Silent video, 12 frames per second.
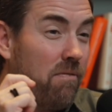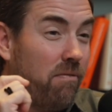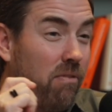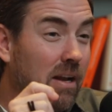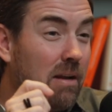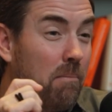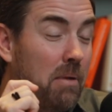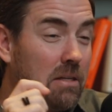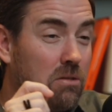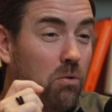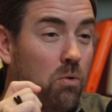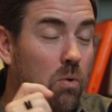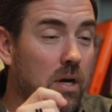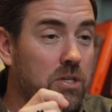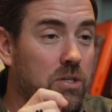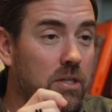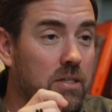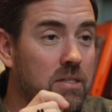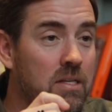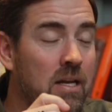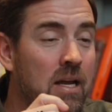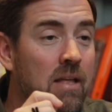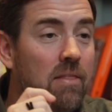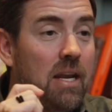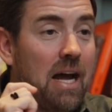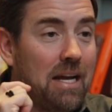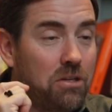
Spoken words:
fundamental questions that I